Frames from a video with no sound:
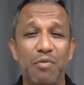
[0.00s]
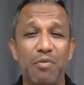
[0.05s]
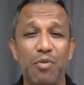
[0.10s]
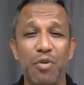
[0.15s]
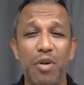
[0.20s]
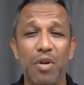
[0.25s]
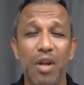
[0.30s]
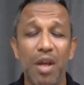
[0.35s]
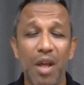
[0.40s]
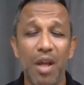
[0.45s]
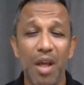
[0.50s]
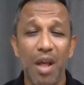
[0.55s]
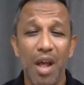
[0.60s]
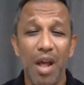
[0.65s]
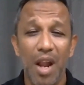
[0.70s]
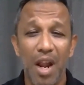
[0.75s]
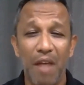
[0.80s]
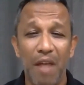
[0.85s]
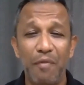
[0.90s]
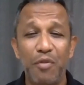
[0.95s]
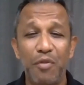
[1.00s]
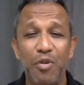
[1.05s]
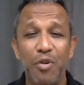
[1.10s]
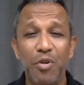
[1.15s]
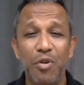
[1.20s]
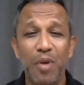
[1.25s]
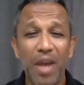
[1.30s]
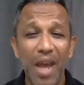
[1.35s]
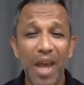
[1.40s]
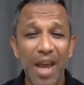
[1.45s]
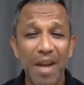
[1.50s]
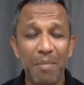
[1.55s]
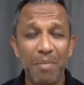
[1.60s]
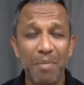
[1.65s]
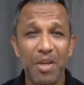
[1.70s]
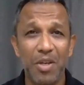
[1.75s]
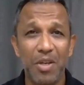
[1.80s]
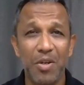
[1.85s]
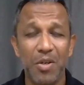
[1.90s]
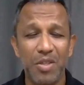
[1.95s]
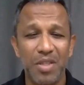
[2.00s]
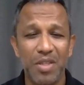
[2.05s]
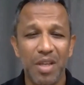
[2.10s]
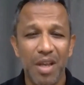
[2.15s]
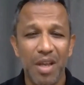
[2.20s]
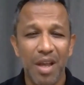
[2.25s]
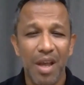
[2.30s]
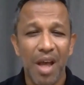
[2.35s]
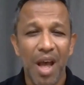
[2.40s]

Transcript: would love to look at, because